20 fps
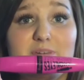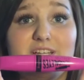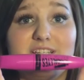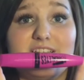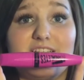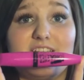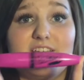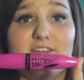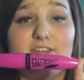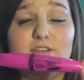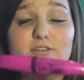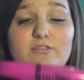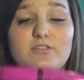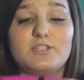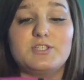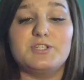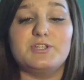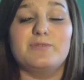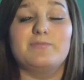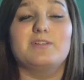It is a
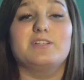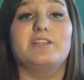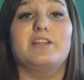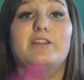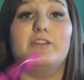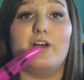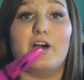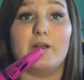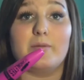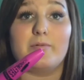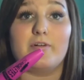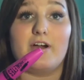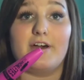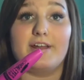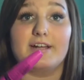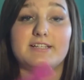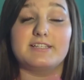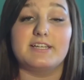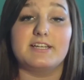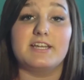huge tube. There's a lot of
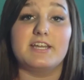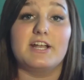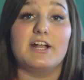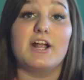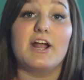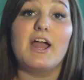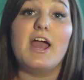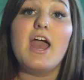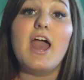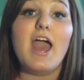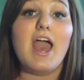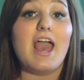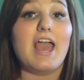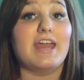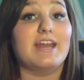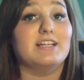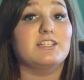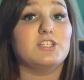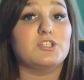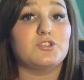product in here,
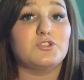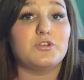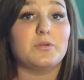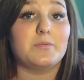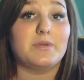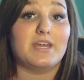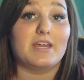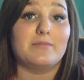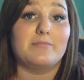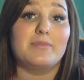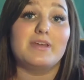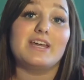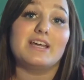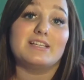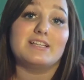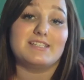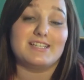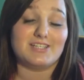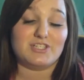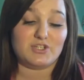and it just drew me in
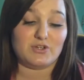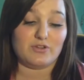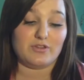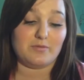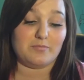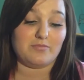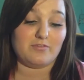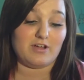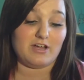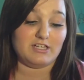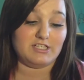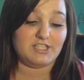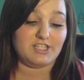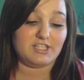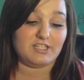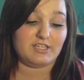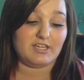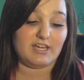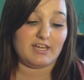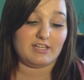because it showed the
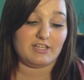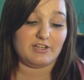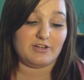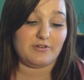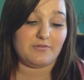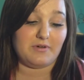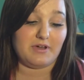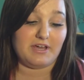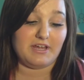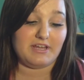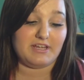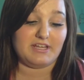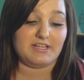brush, and you know what?